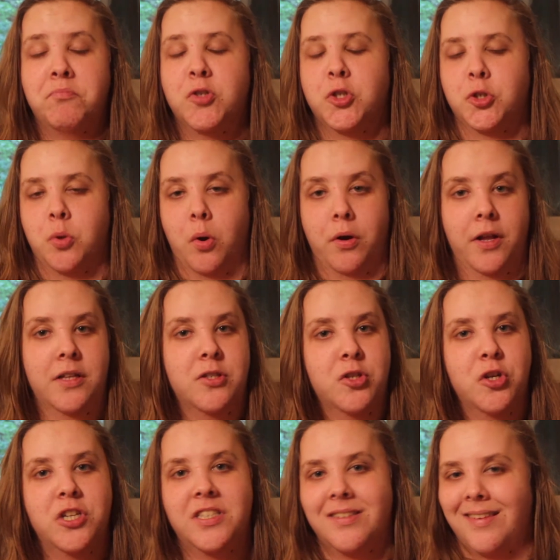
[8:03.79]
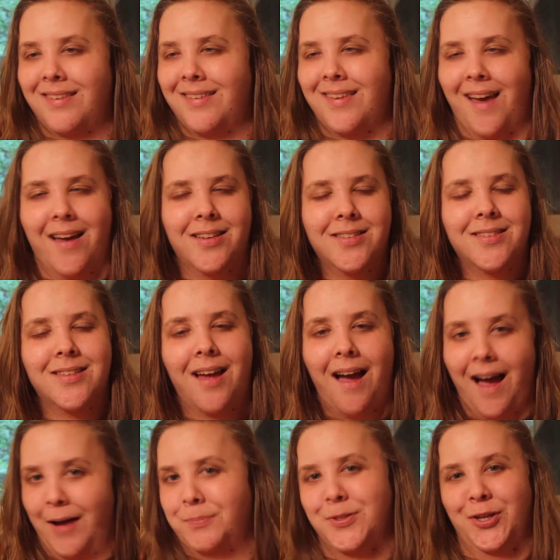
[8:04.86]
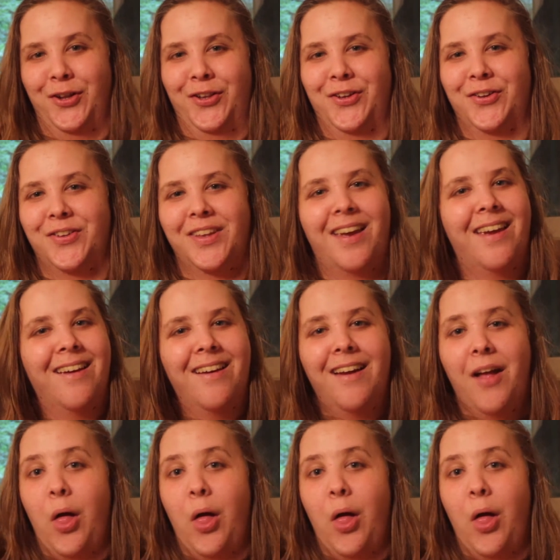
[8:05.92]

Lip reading: Short answer is yes, absolutely.